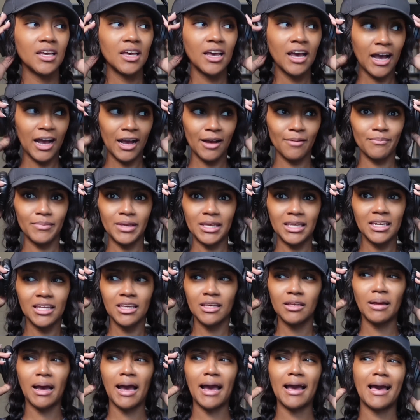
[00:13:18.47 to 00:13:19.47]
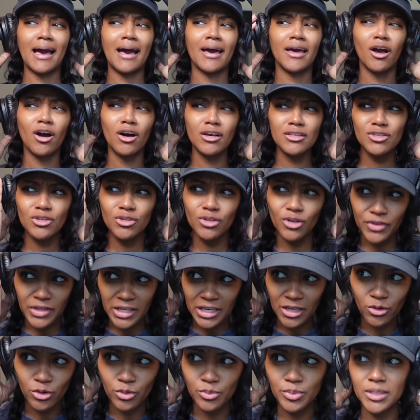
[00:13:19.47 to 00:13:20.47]
I mean, I also don't think
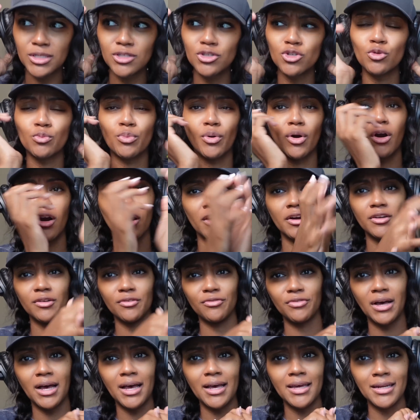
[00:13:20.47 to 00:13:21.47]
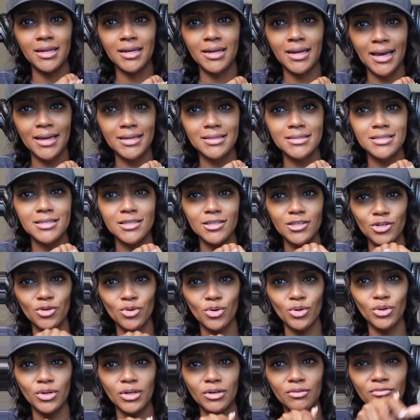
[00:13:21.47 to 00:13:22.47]
it would be super hard to find a
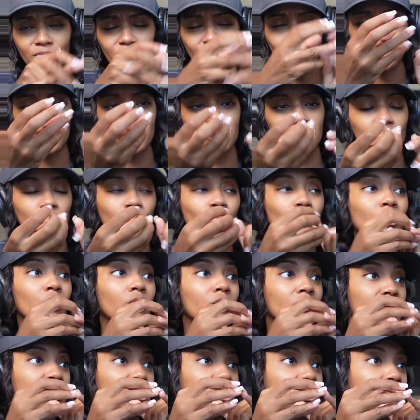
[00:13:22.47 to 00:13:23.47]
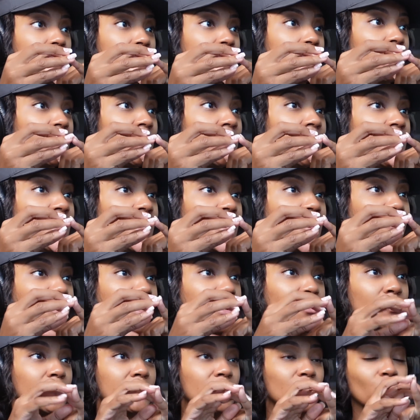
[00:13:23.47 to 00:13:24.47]
19-year-old influencer. Well, that
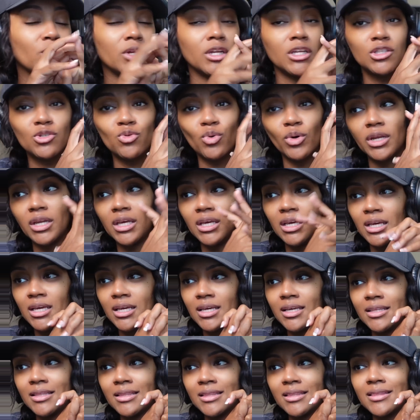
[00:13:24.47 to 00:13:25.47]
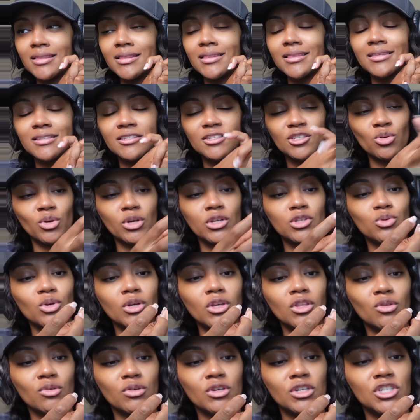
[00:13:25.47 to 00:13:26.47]
was 2020. It's
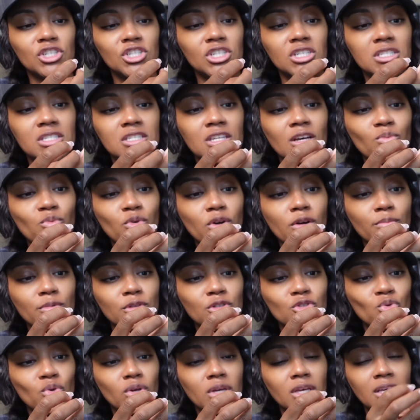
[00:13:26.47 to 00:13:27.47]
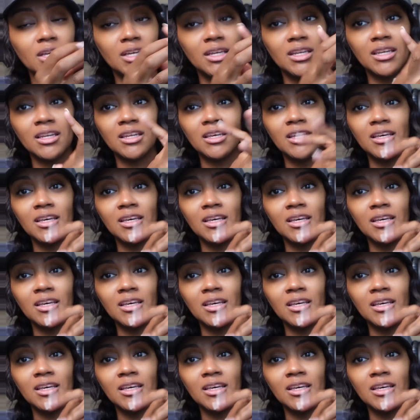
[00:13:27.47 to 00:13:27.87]
2023. She's somewhere between.